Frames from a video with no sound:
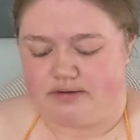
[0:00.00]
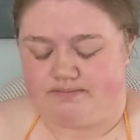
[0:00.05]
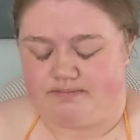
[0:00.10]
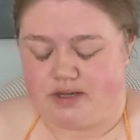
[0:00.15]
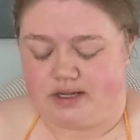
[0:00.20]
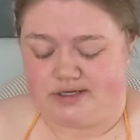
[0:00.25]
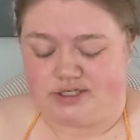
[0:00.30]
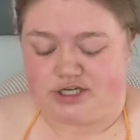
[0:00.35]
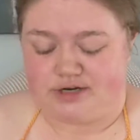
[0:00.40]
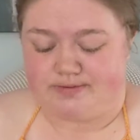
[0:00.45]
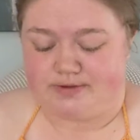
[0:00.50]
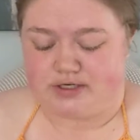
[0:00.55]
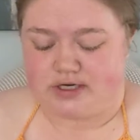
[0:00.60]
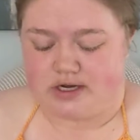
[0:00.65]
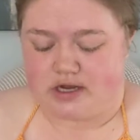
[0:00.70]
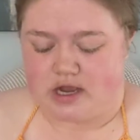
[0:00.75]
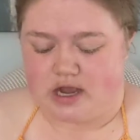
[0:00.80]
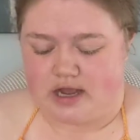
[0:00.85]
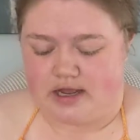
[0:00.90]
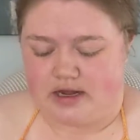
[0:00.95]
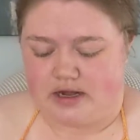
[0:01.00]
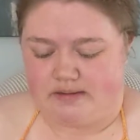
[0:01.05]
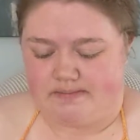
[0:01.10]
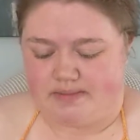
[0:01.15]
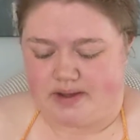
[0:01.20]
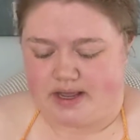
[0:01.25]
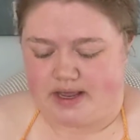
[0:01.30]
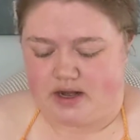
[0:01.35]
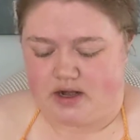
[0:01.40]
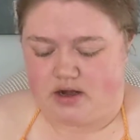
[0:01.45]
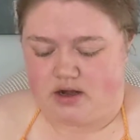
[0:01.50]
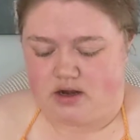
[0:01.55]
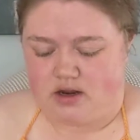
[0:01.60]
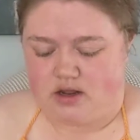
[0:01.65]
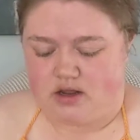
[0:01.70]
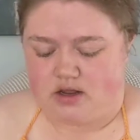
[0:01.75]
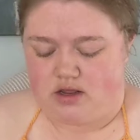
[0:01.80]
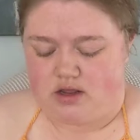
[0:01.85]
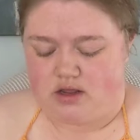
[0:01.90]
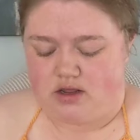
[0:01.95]
Egyptian cotton, but
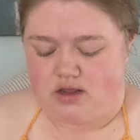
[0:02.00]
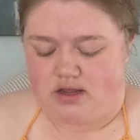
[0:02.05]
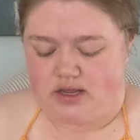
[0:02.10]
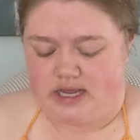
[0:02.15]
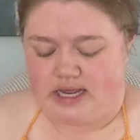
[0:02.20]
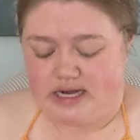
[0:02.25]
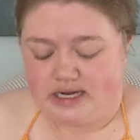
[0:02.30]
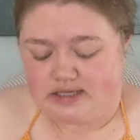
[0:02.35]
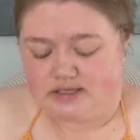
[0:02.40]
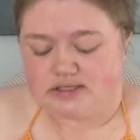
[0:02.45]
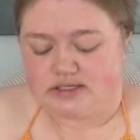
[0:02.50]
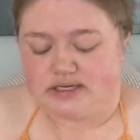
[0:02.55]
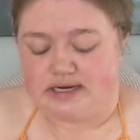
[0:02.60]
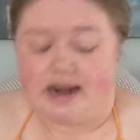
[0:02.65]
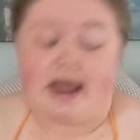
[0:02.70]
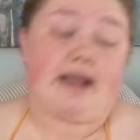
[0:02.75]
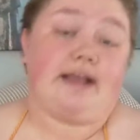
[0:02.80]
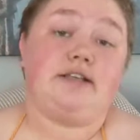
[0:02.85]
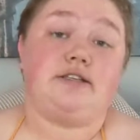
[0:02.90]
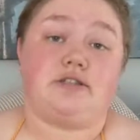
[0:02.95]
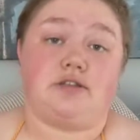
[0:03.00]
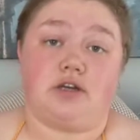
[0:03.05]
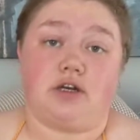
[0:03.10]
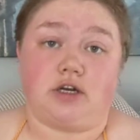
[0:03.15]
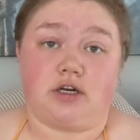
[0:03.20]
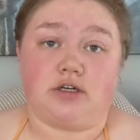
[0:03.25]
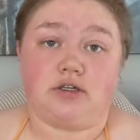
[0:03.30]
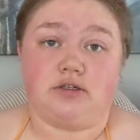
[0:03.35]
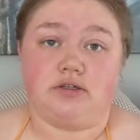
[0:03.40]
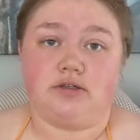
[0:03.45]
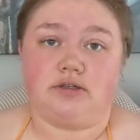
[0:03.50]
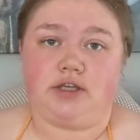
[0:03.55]
it is nicer,